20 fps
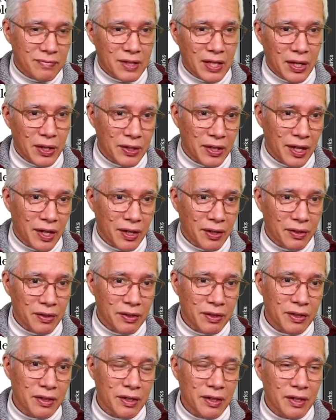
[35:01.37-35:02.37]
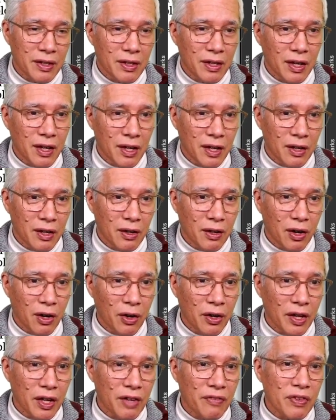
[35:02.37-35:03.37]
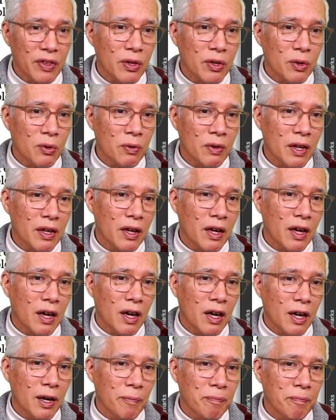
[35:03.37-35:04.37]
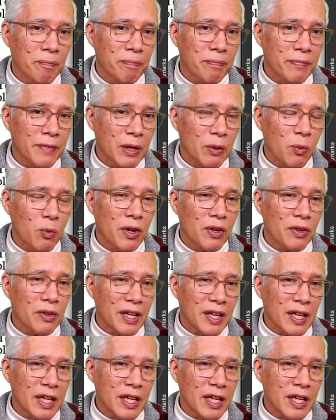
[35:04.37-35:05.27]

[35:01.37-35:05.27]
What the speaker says: tear down. Even though, well,